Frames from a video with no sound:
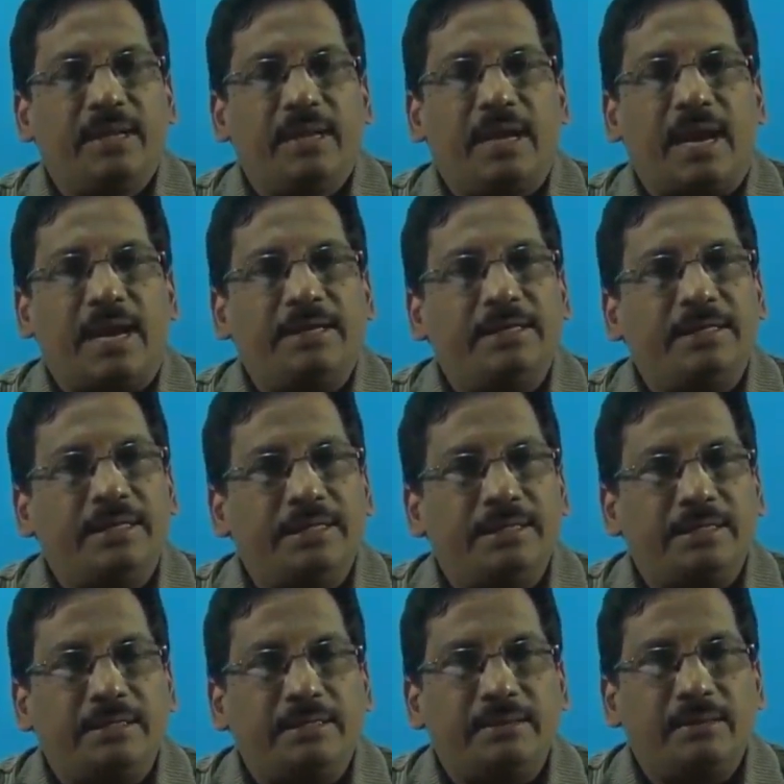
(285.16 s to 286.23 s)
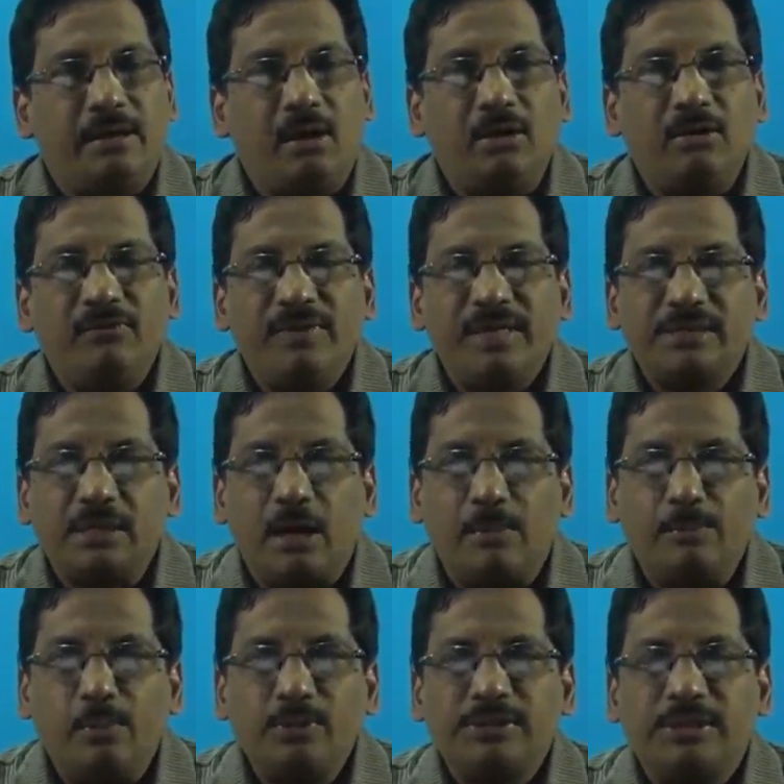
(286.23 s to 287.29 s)
and it always
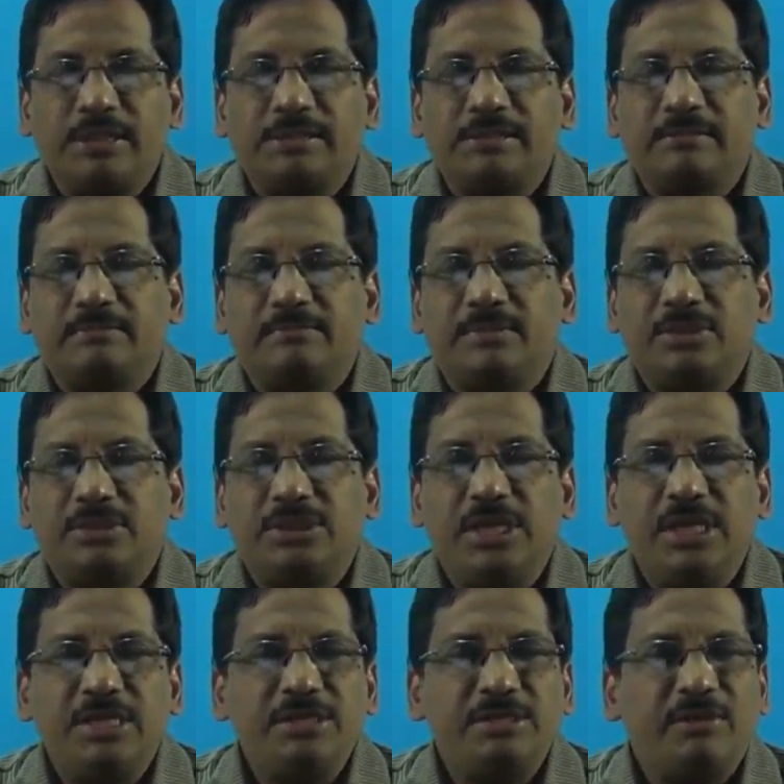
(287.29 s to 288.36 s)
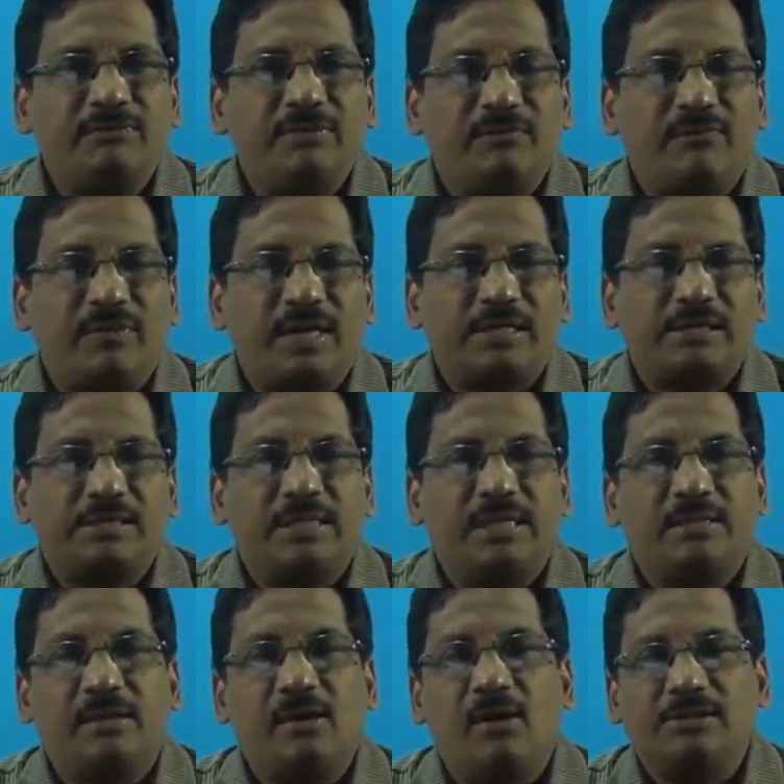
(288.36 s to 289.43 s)
opposes the change of the flux
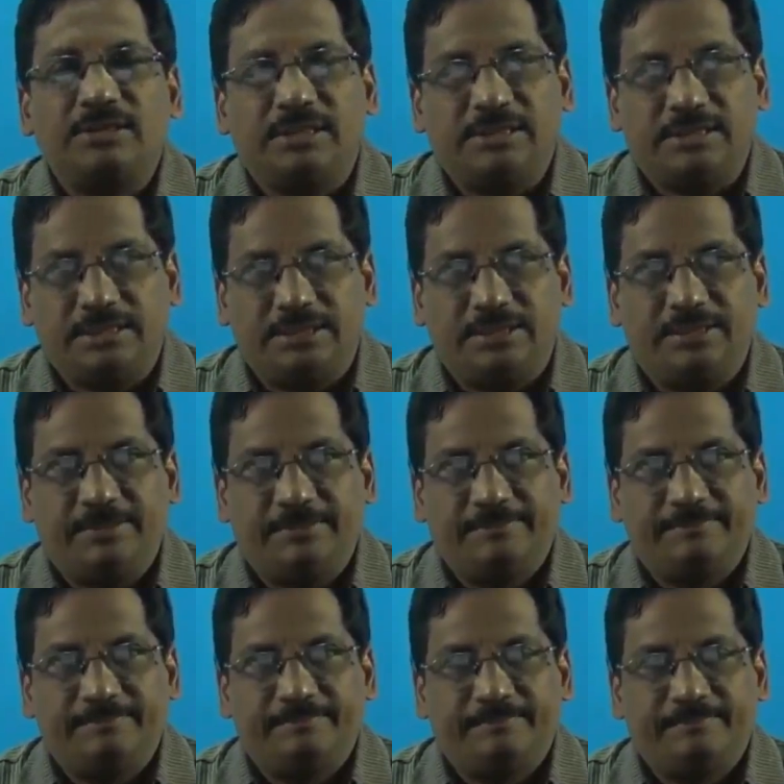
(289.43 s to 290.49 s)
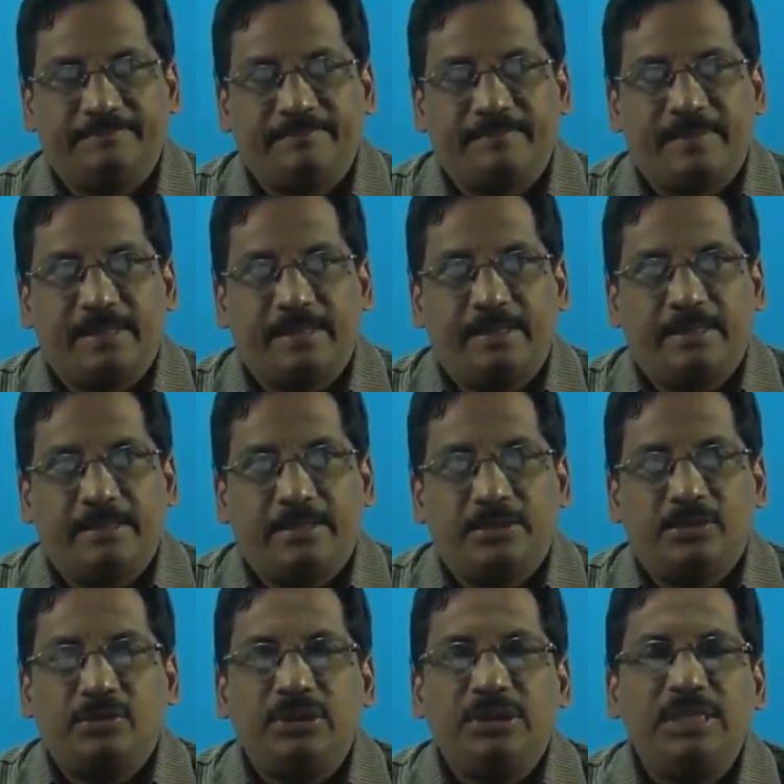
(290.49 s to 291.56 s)
that causes it.
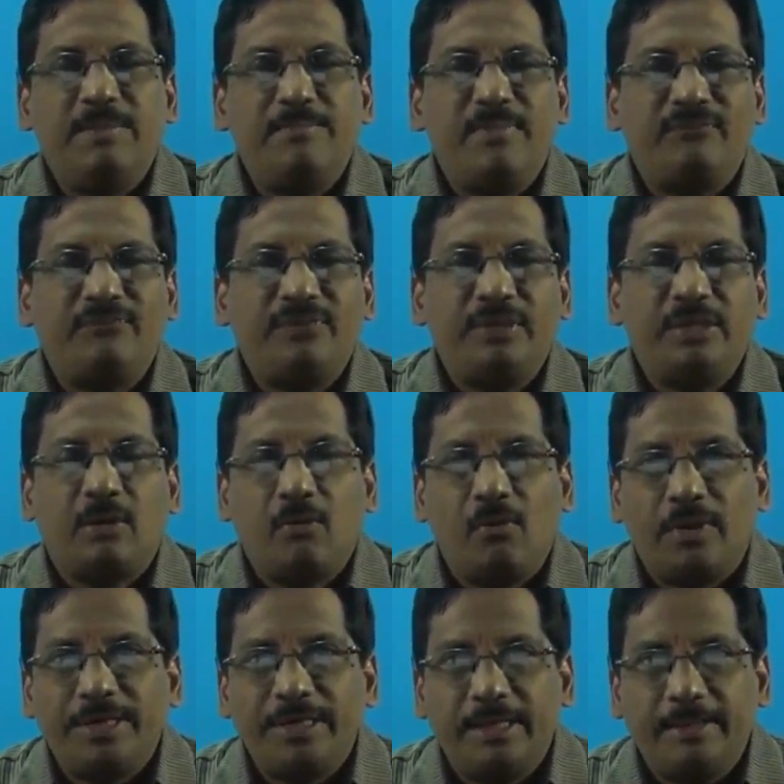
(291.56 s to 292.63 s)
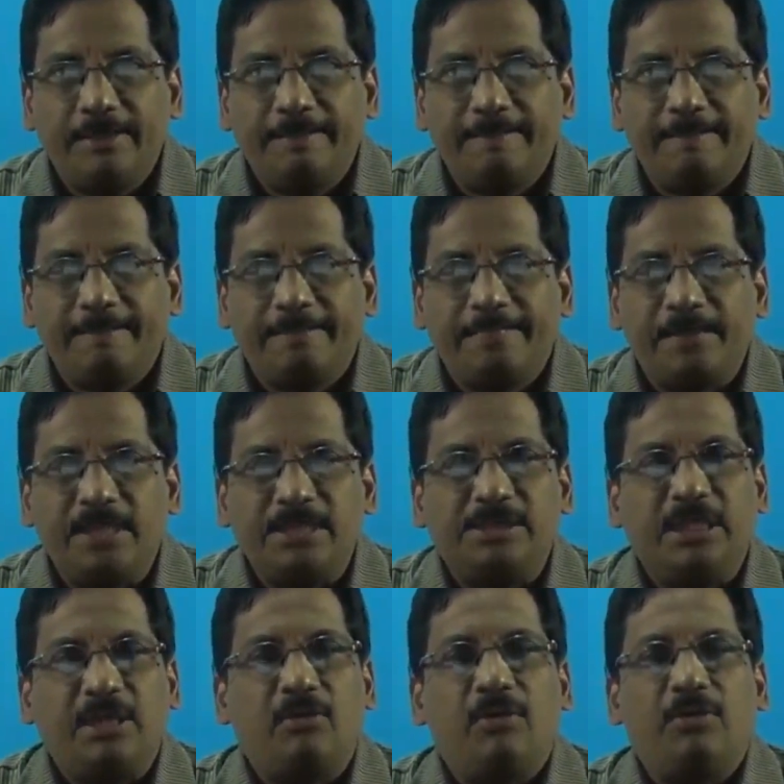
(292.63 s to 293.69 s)
So EMF with the coil is
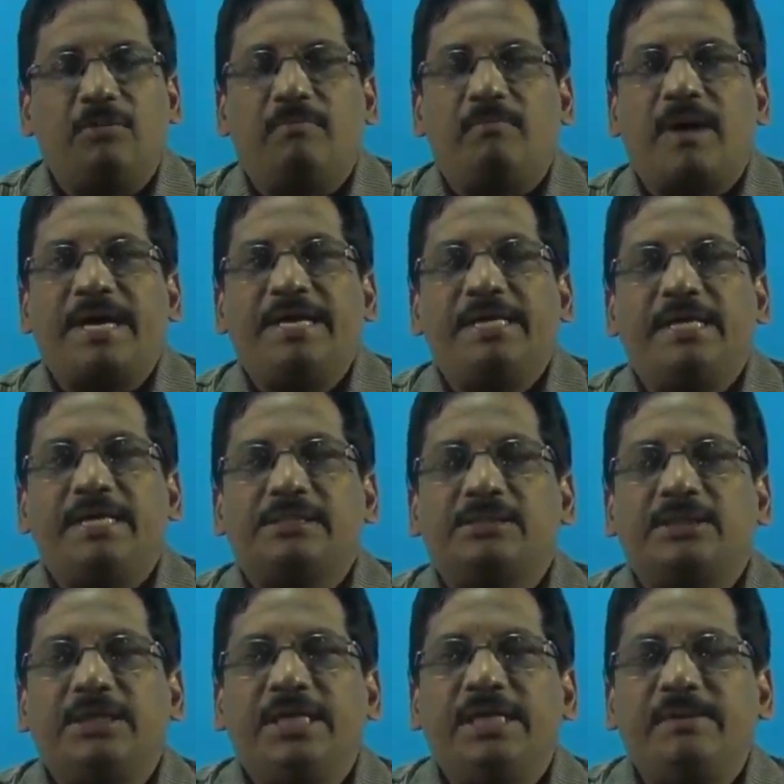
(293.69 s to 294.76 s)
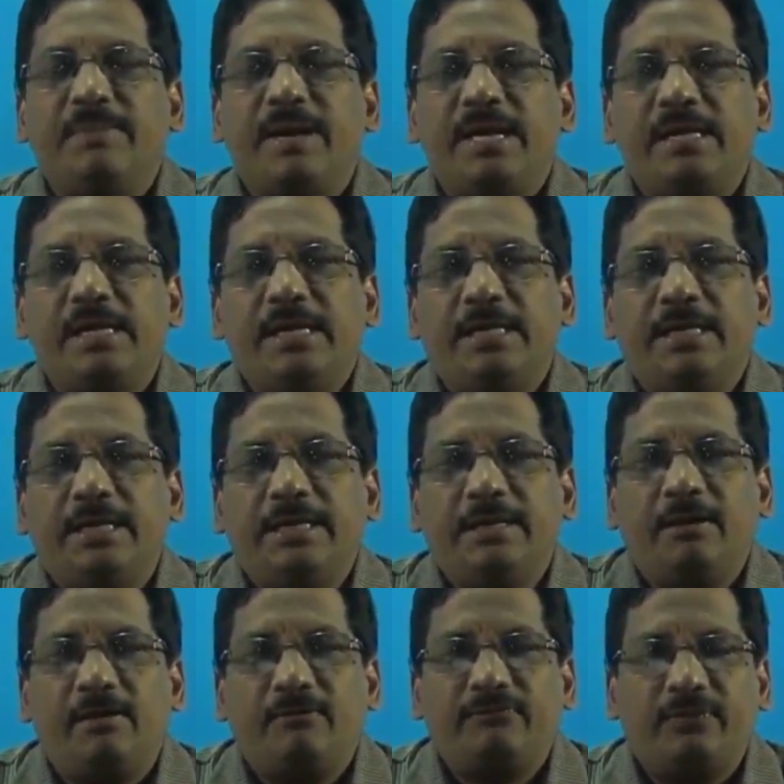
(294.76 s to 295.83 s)
equal to minus d by dt
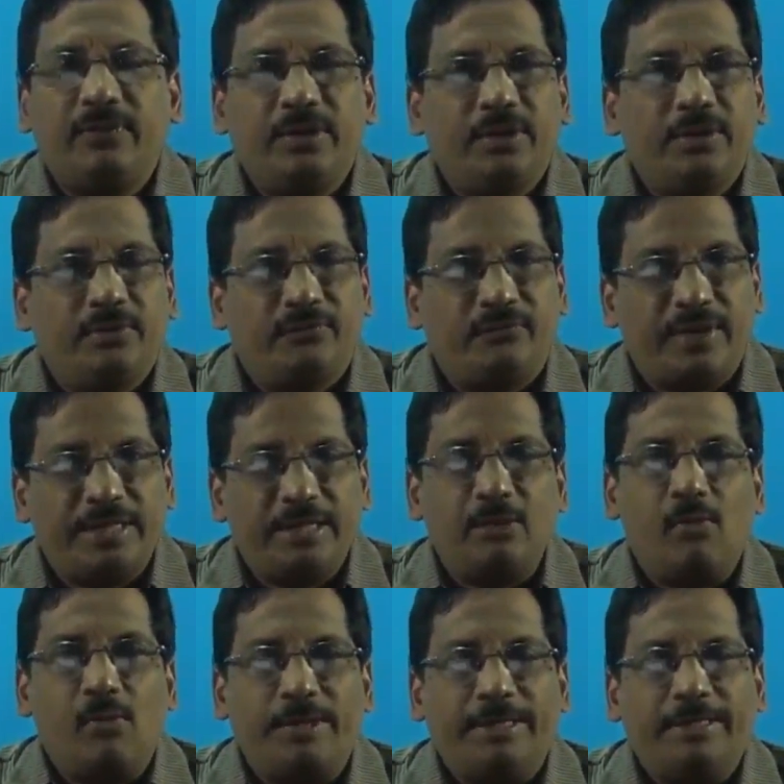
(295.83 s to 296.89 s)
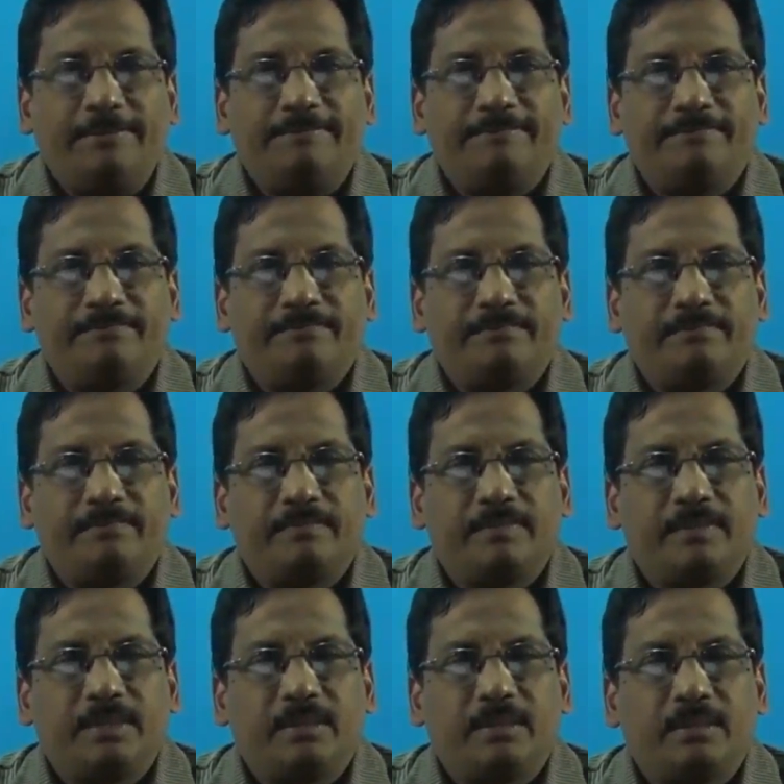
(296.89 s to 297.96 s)
of phi coil,
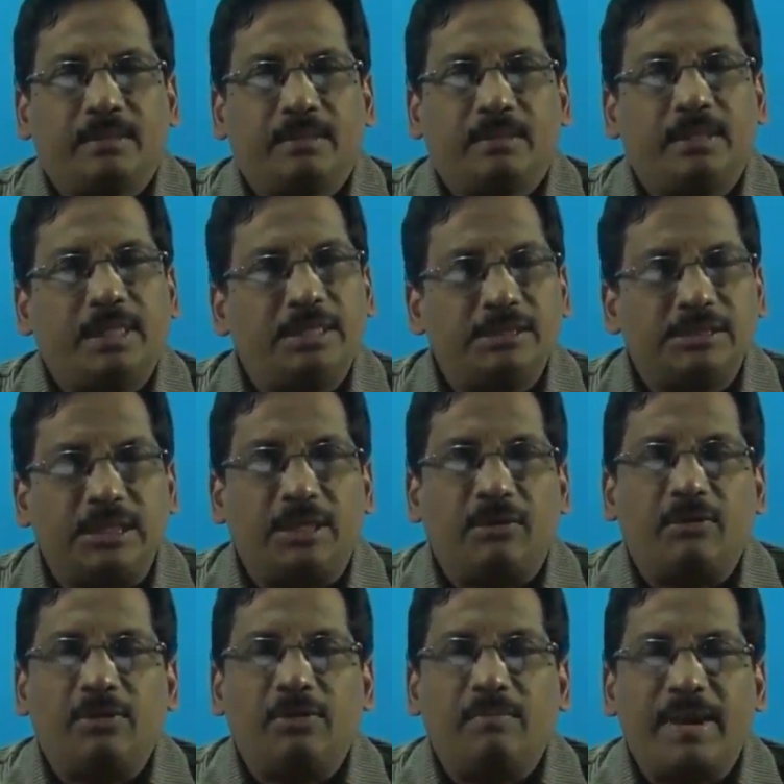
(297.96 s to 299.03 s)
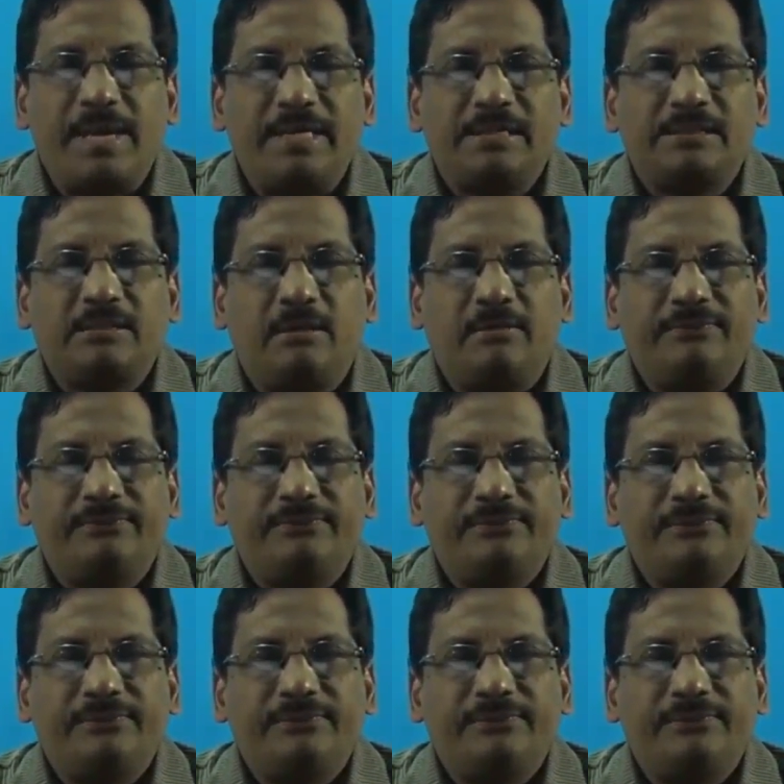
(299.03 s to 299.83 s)
that is equal to minus of